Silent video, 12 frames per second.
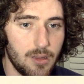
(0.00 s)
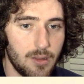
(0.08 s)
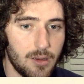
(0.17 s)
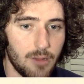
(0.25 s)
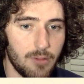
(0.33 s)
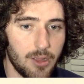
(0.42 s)

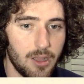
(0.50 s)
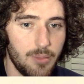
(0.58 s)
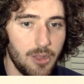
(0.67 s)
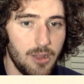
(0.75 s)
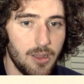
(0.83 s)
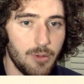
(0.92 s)
No, we can't
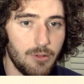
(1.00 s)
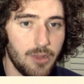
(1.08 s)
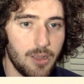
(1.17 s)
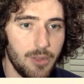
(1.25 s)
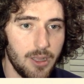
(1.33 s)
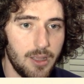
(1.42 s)
play there, but we
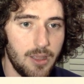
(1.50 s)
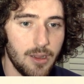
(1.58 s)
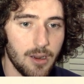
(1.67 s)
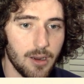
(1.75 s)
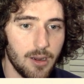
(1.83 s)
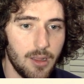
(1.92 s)
can play
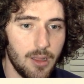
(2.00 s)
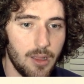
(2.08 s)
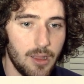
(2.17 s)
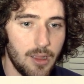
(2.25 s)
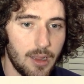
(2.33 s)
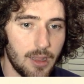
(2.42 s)
here.
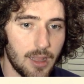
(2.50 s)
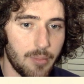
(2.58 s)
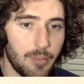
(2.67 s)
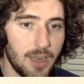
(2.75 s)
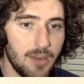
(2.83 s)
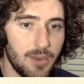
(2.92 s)
And that
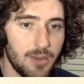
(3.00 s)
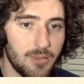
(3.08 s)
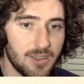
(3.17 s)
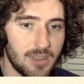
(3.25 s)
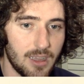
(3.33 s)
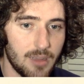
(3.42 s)
might have been a
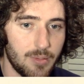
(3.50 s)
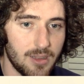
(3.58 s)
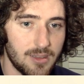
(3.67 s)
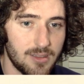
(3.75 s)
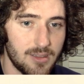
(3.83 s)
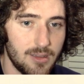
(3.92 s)
mistake
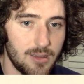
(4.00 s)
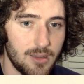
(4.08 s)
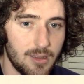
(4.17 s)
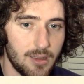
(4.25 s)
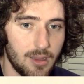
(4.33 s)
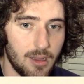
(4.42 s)
because...
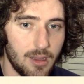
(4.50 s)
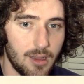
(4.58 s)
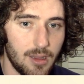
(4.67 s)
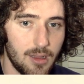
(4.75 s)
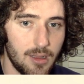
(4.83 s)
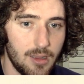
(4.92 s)

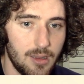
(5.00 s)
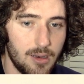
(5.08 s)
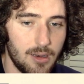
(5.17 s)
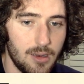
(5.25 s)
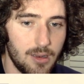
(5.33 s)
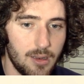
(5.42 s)
let's
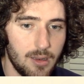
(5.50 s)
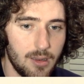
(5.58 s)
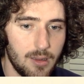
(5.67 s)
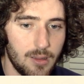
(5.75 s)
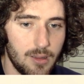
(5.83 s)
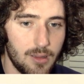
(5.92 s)

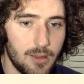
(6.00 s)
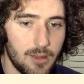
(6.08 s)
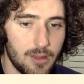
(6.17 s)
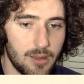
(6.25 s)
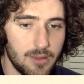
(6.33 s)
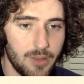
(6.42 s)

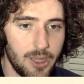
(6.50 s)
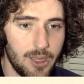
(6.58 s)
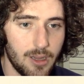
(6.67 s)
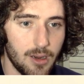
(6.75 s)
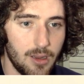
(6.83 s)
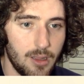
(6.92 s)
play
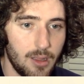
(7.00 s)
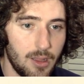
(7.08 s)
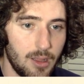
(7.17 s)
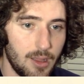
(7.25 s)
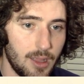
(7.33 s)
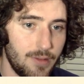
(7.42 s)
here.
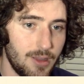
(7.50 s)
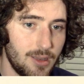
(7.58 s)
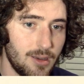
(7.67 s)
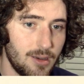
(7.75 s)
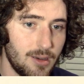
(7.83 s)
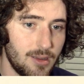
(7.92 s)
If
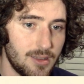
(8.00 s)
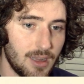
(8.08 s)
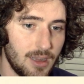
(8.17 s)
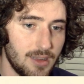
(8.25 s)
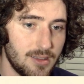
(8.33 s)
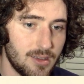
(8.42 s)
he
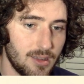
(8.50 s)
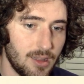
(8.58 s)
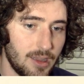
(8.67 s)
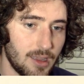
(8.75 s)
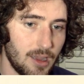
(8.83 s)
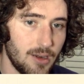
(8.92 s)
decides to,
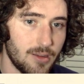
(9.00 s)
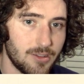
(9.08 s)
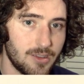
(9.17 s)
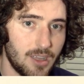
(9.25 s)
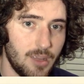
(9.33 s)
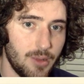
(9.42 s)
like, I don't know,
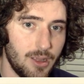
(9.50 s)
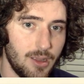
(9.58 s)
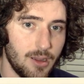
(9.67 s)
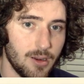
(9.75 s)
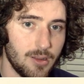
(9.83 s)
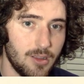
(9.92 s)
just keep it
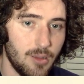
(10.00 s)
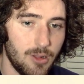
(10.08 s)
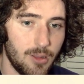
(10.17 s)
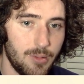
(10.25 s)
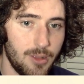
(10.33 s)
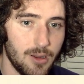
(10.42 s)
here, double
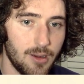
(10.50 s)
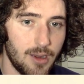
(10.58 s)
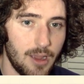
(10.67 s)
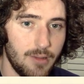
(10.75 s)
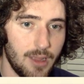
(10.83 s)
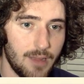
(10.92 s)
up here,
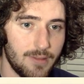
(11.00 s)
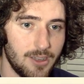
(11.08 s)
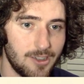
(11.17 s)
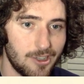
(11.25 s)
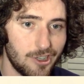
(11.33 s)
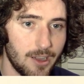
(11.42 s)
now we have
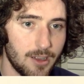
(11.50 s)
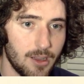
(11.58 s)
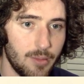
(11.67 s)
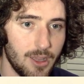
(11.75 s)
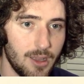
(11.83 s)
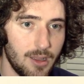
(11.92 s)
this check
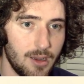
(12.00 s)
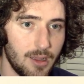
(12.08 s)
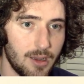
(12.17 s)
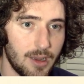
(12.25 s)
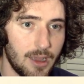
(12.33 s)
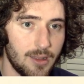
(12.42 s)
coming in,
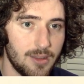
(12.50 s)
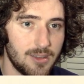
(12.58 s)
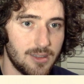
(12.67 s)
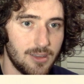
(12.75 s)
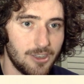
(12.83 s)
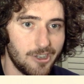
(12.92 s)
and now this
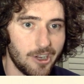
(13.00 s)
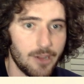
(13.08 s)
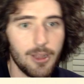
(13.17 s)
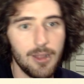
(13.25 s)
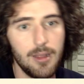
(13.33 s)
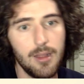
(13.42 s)
is a
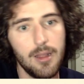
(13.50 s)
checkmate.